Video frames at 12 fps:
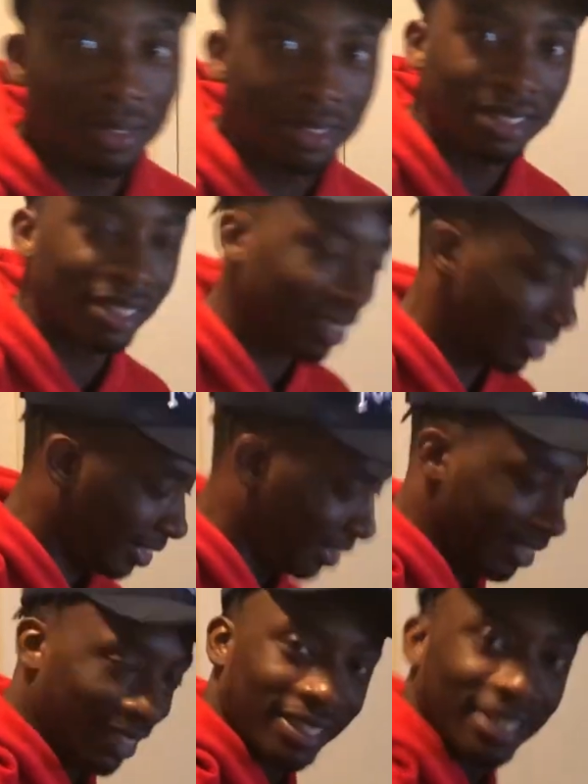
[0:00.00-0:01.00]
Nigger
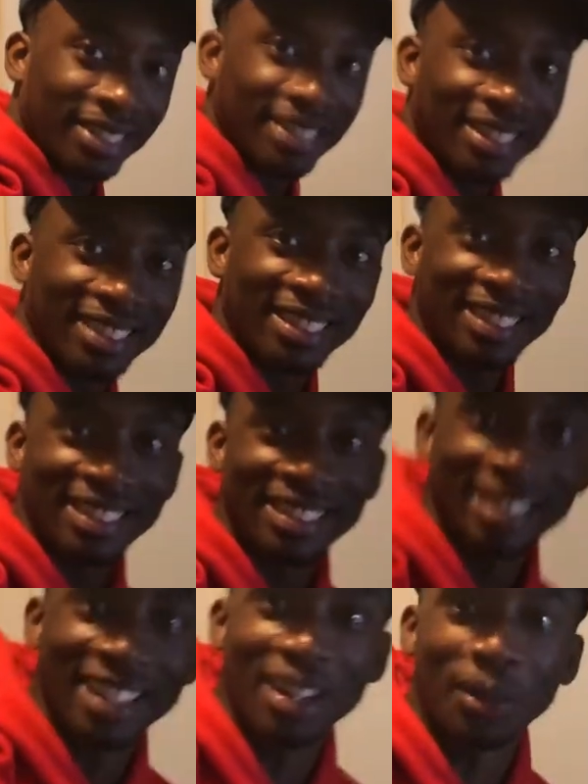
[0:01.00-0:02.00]
rig? What does that
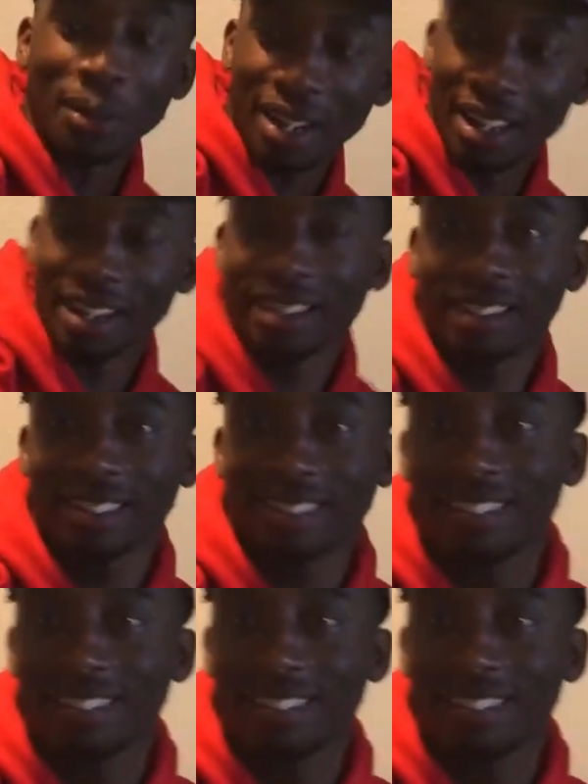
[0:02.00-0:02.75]
even mean? Nigger rig.